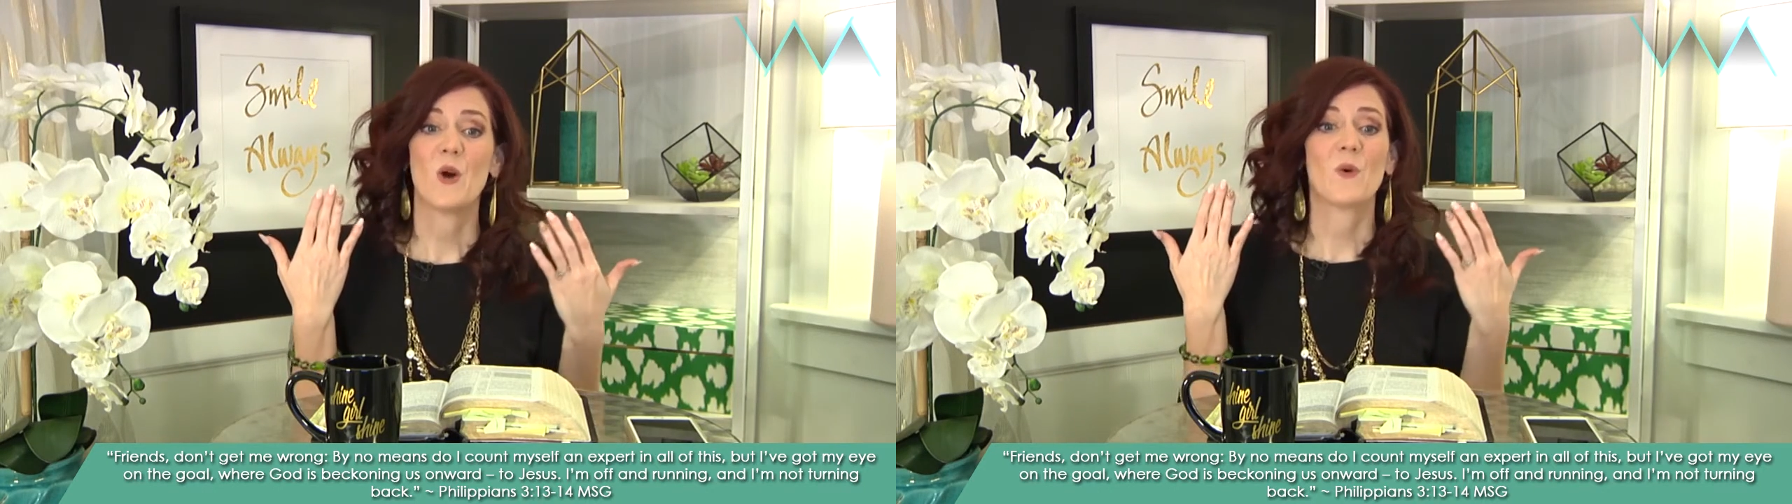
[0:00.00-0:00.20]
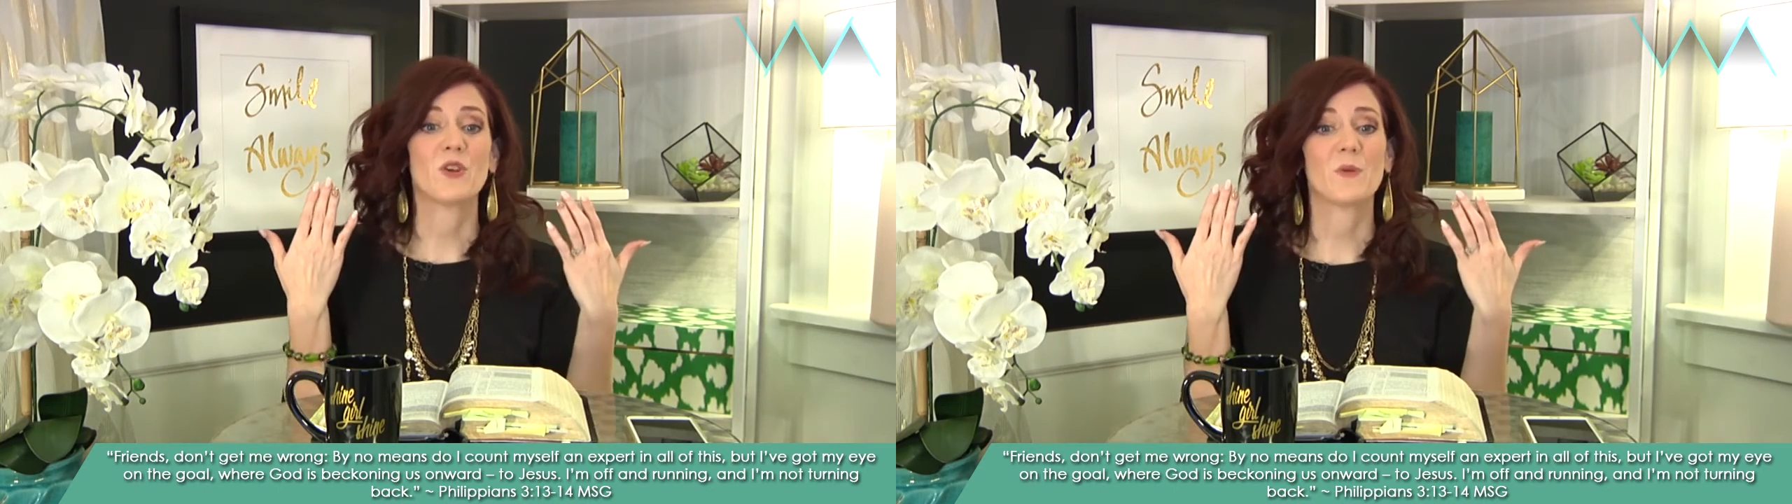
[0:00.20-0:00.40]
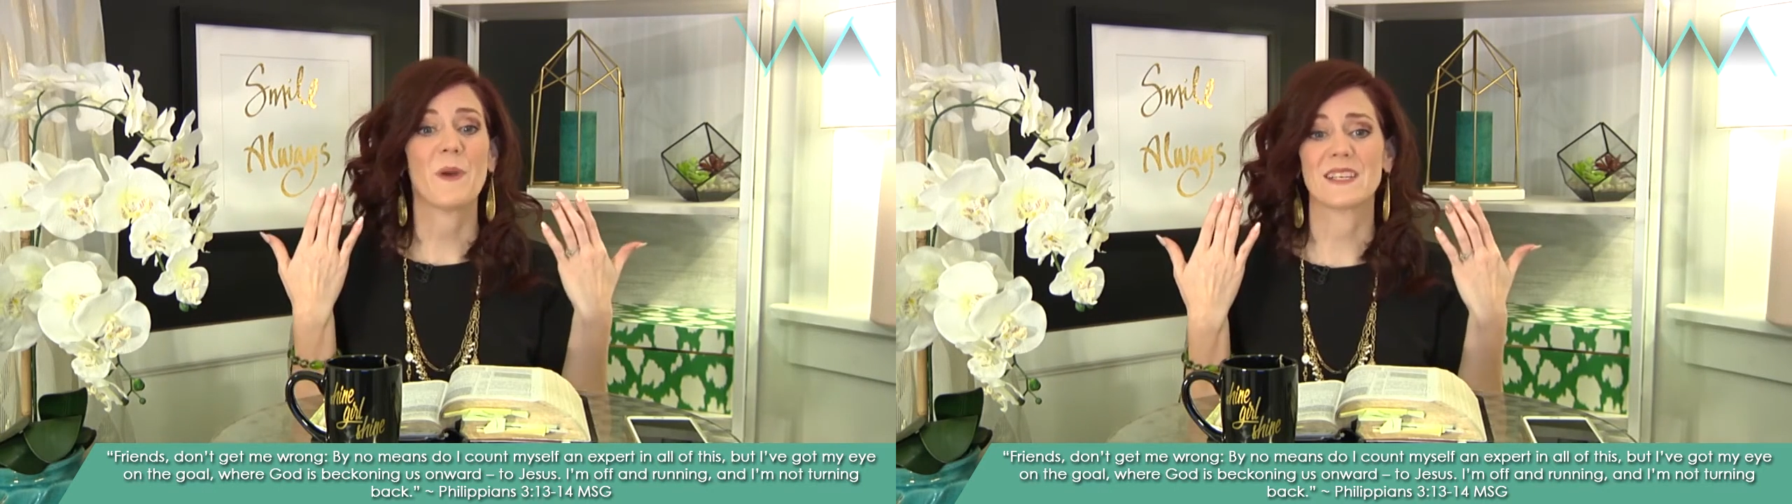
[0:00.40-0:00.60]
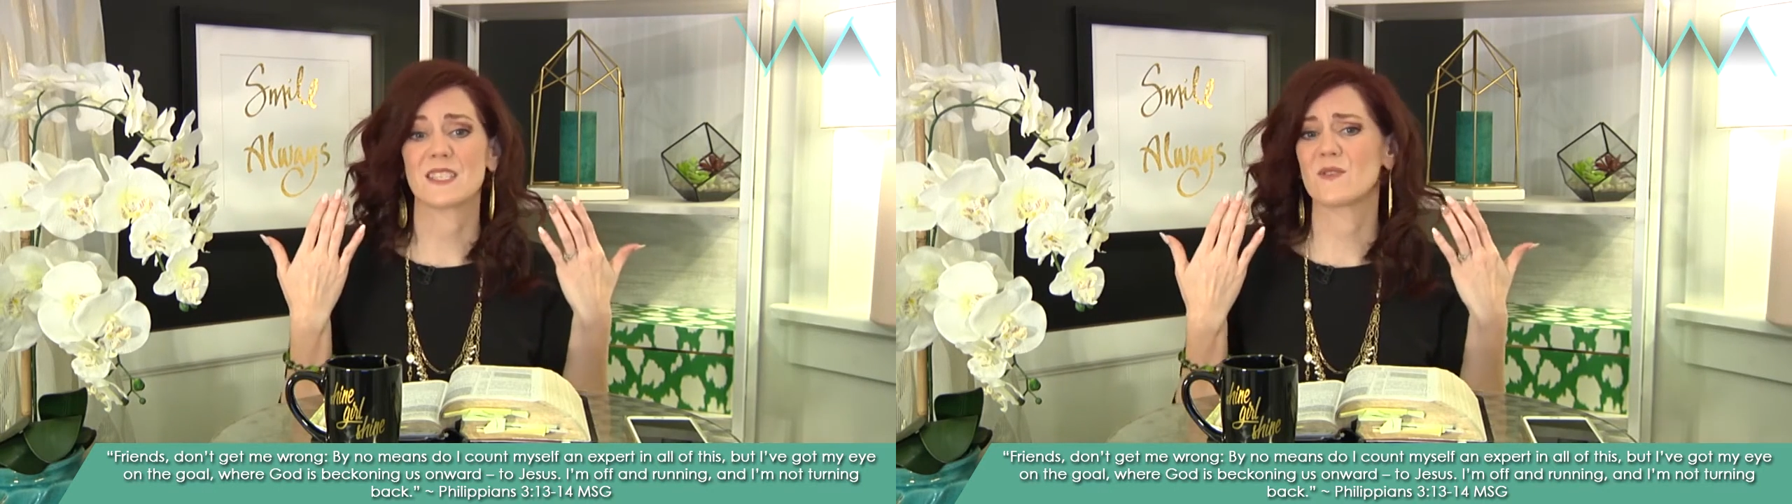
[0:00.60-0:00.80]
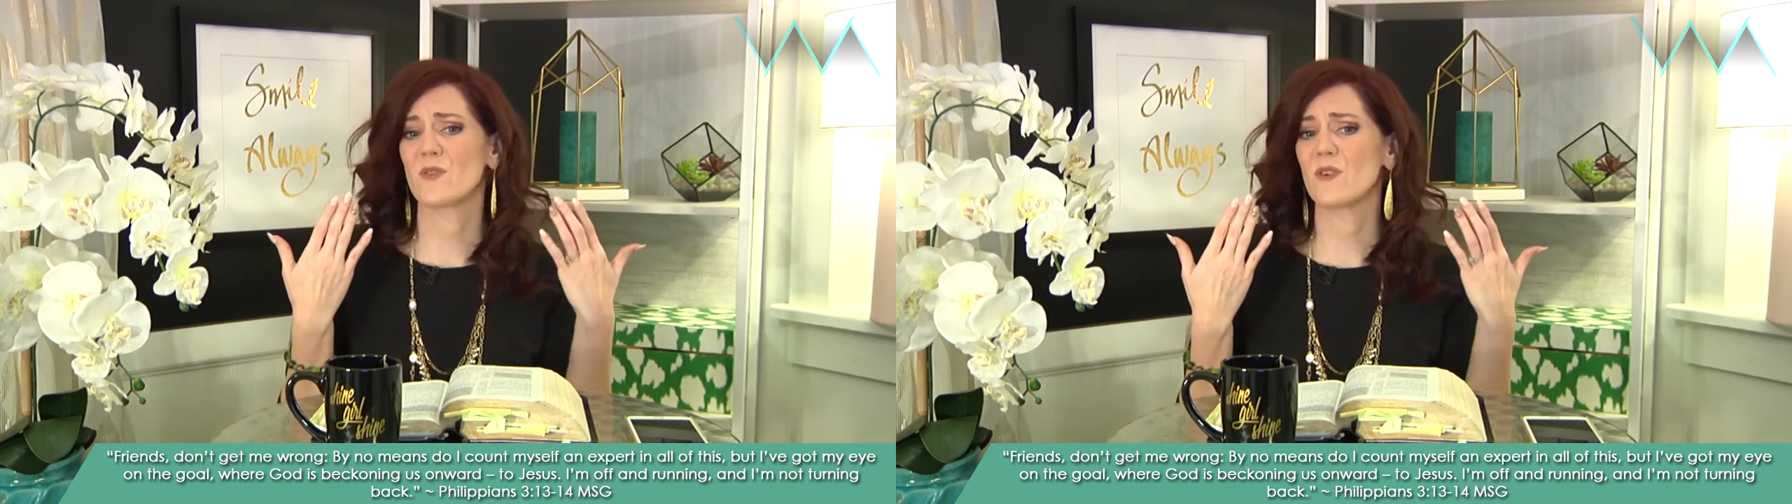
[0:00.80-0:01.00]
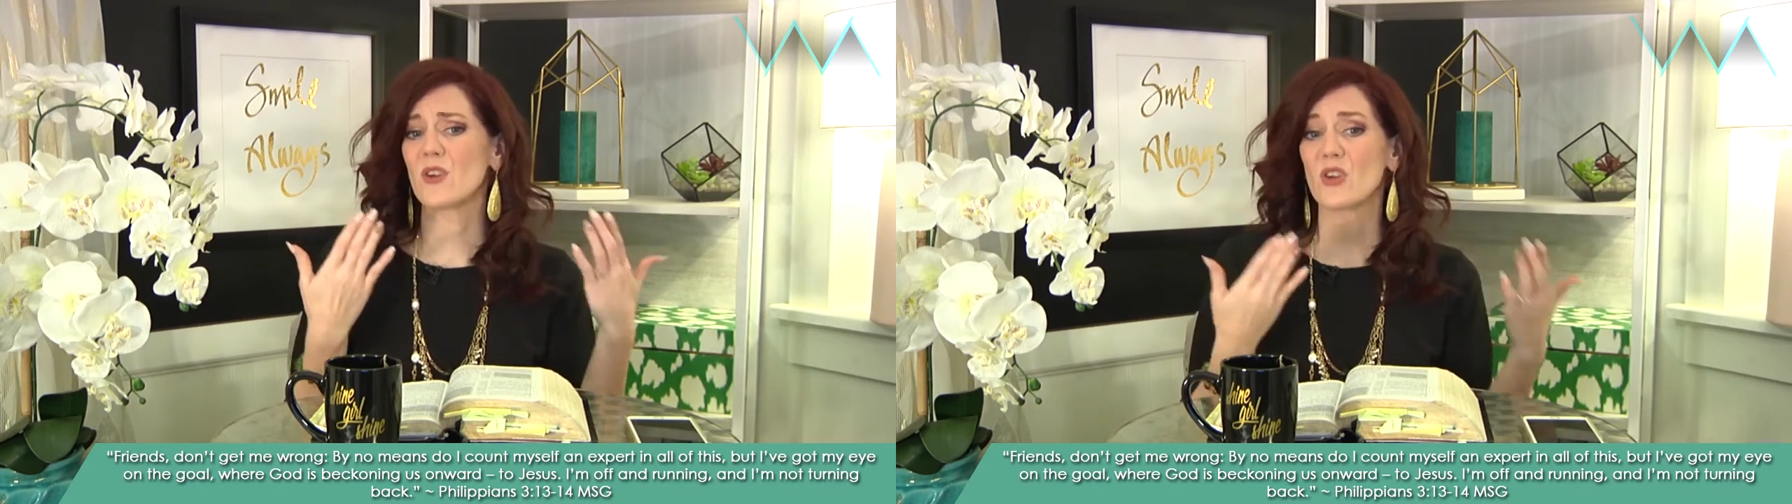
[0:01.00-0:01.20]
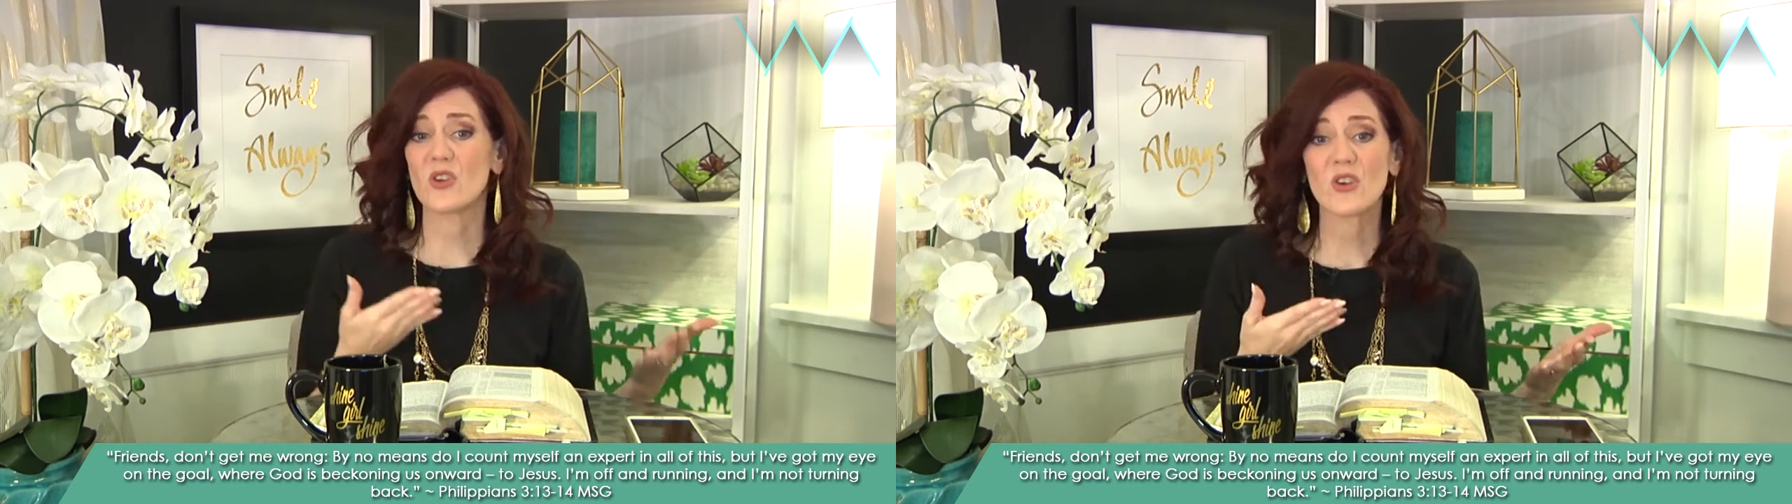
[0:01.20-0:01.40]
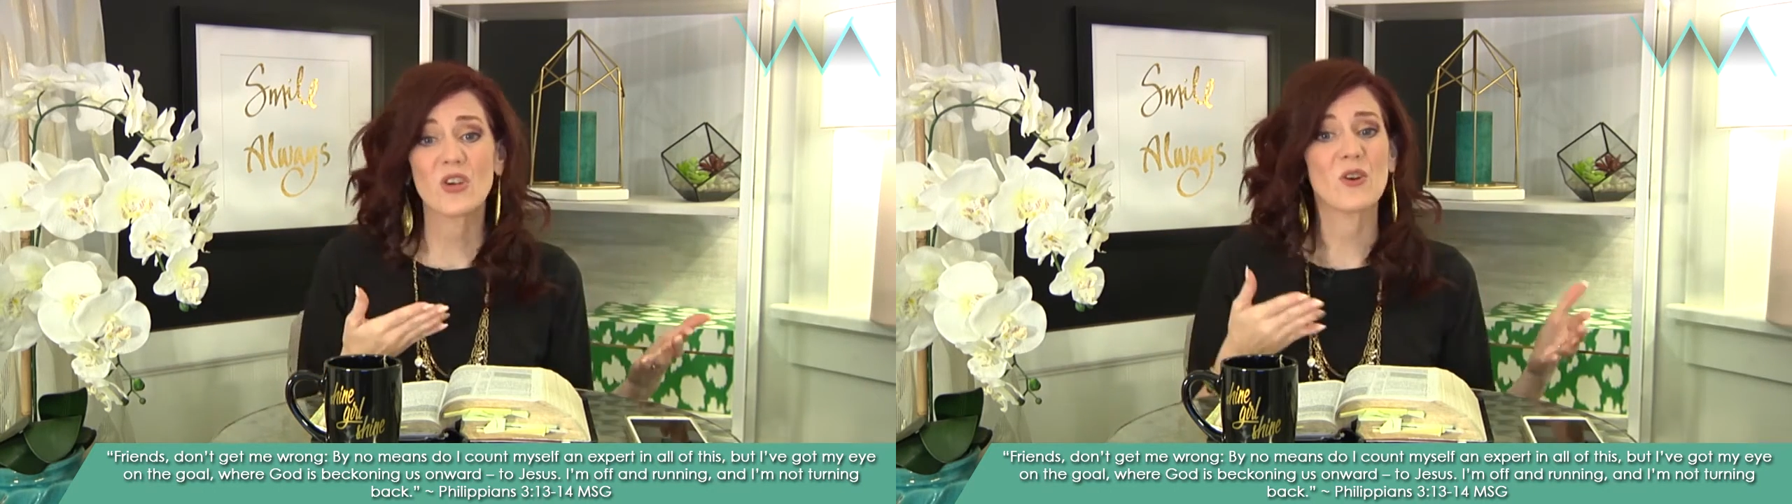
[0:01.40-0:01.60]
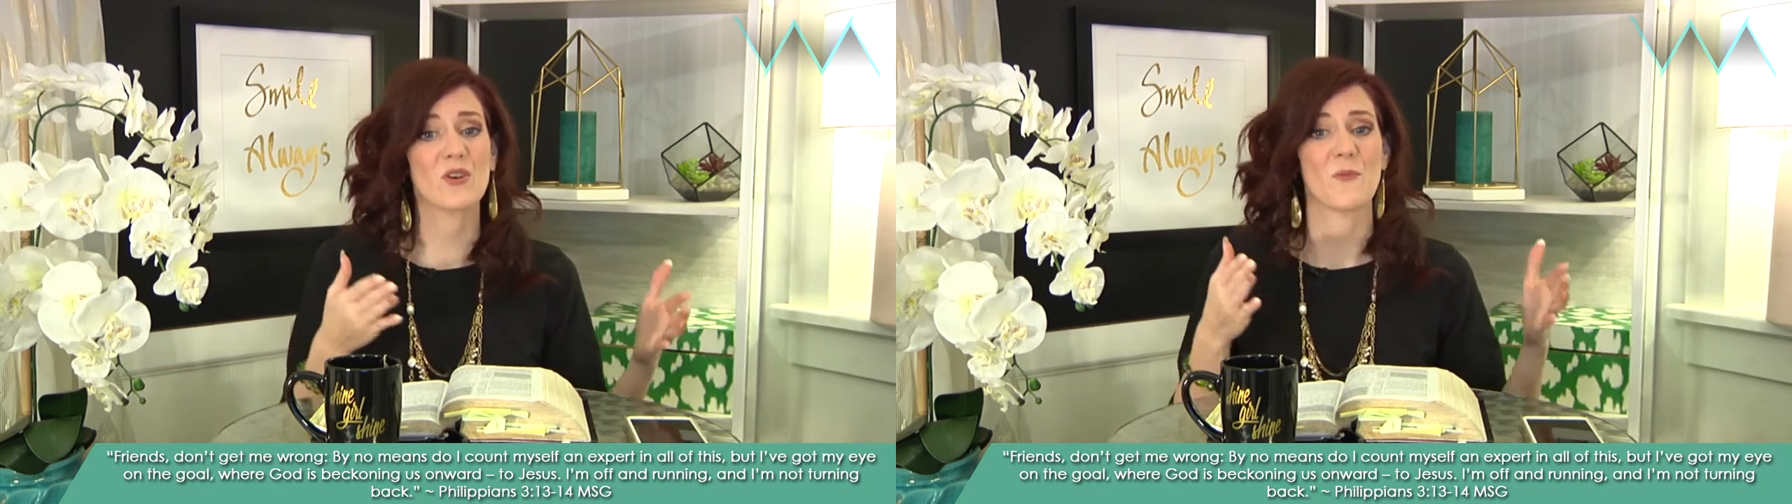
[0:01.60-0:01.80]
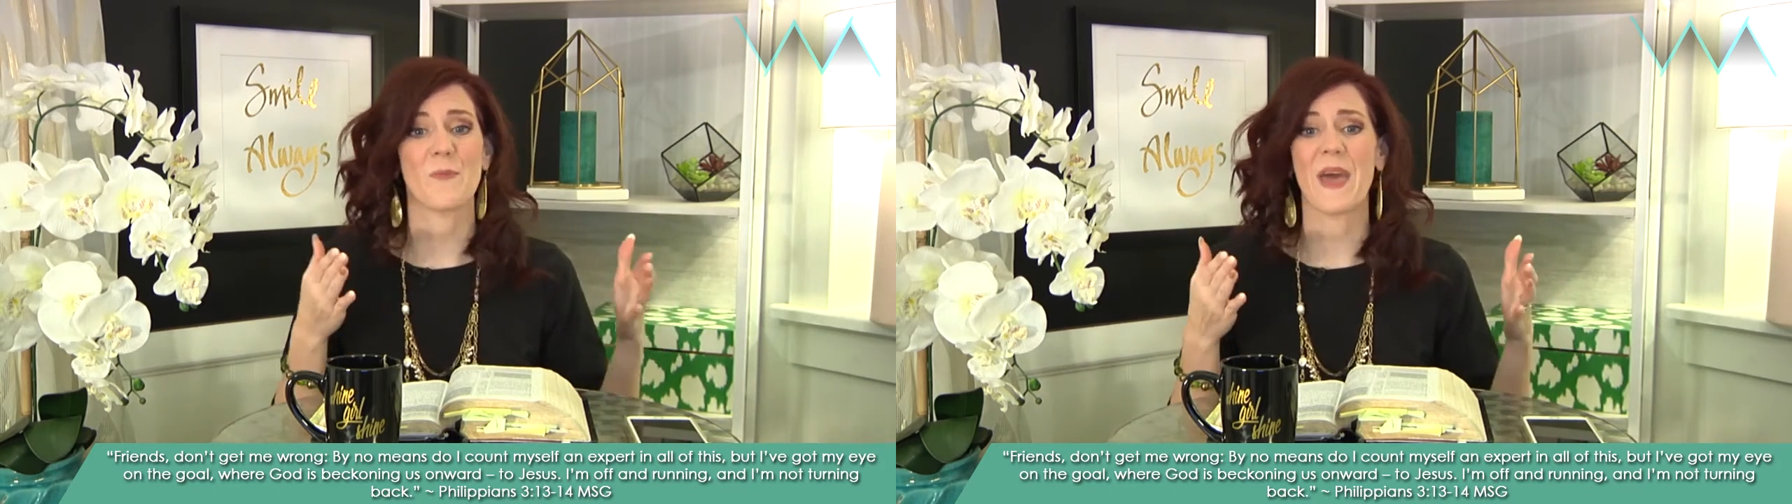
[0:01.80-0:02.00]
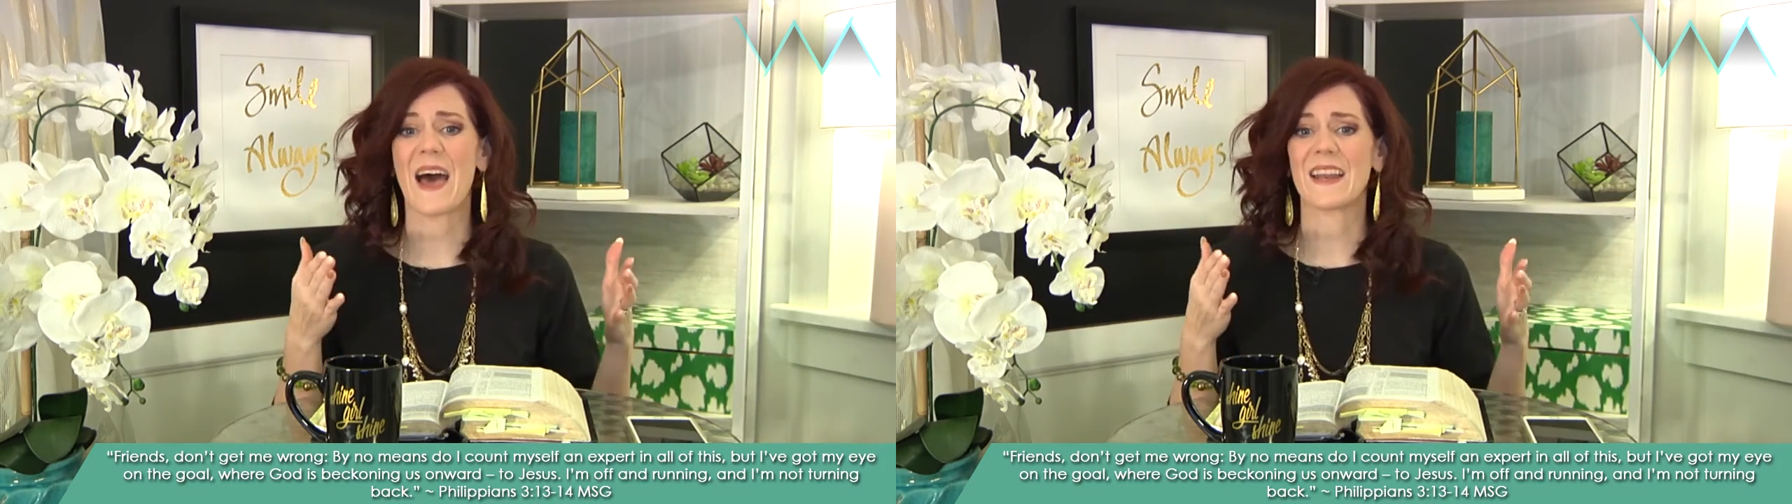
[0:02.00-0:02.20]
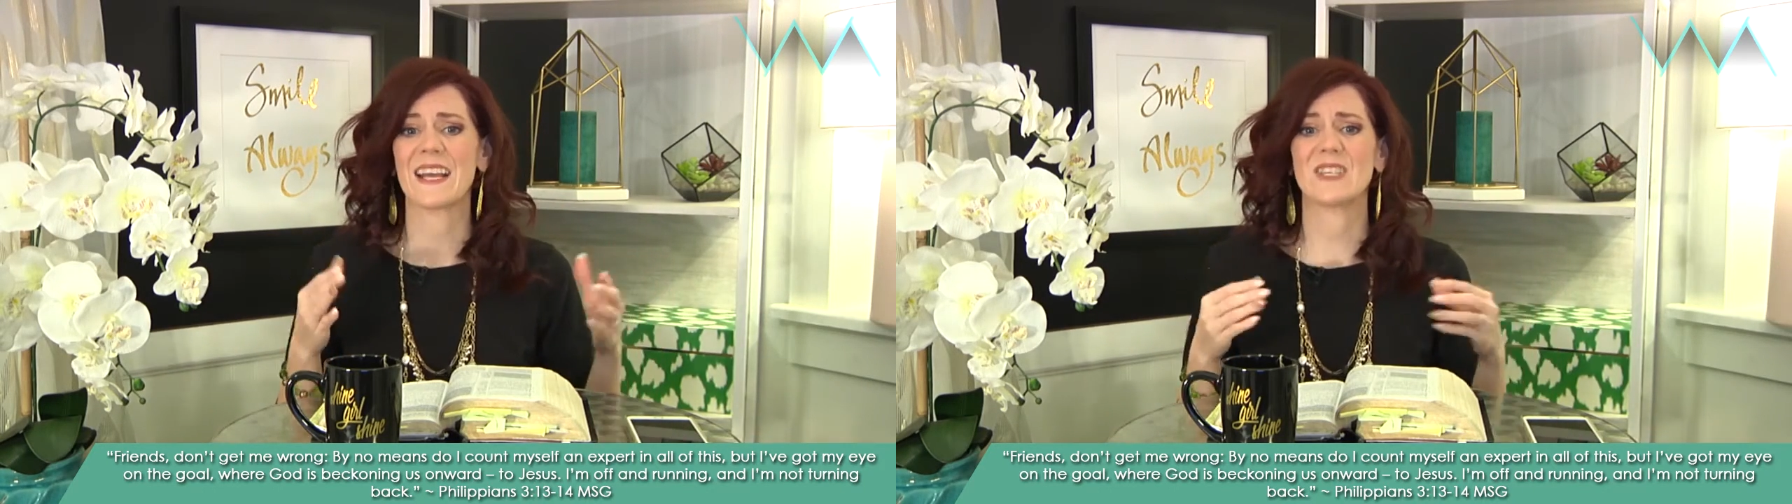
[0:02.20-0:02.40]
Whether your past is full of the good or the bad,